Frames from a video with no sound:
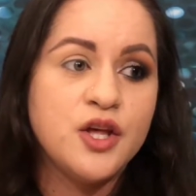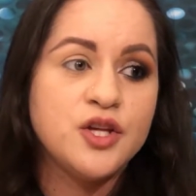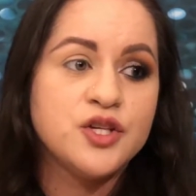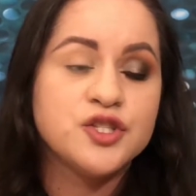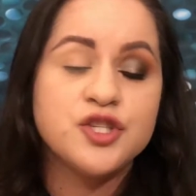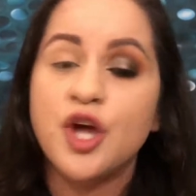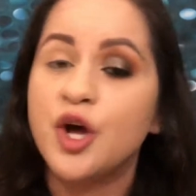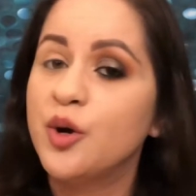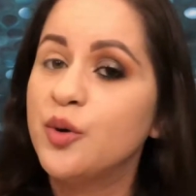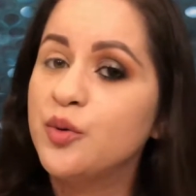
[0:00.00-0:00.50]

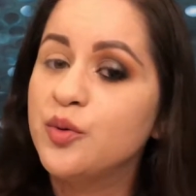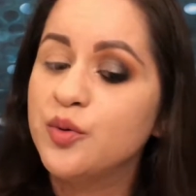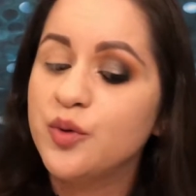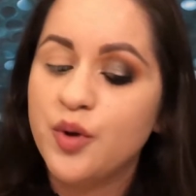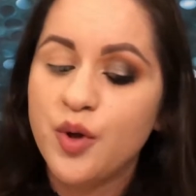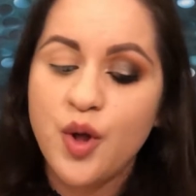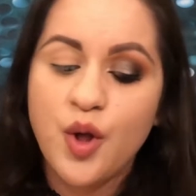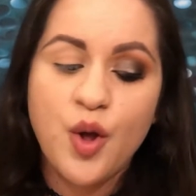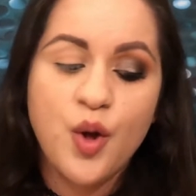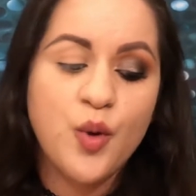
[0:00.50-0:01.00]
So
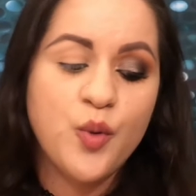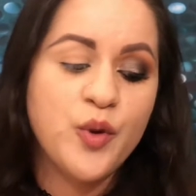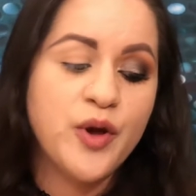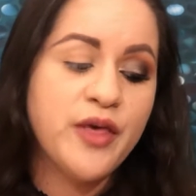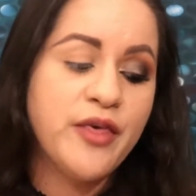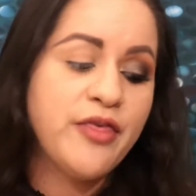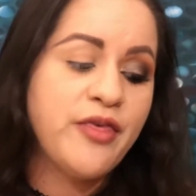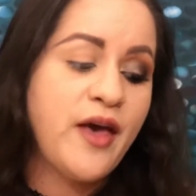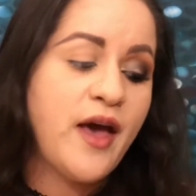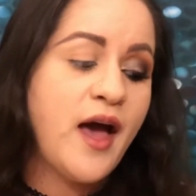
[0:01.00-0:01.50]

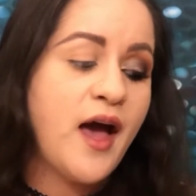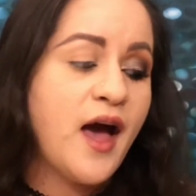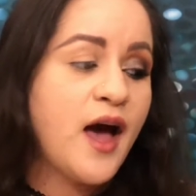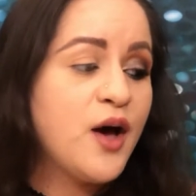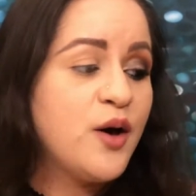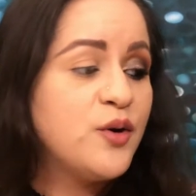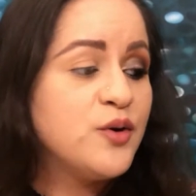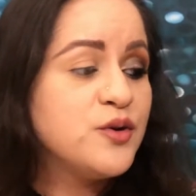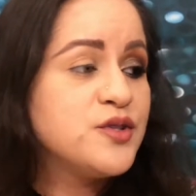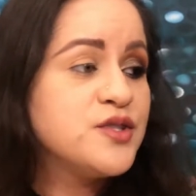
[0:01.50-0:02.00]

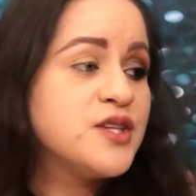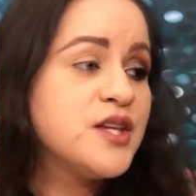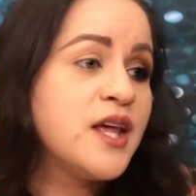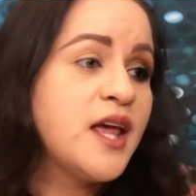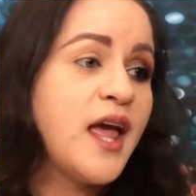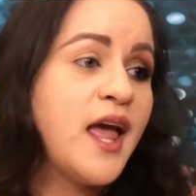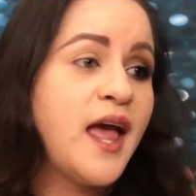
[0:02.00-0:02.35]
without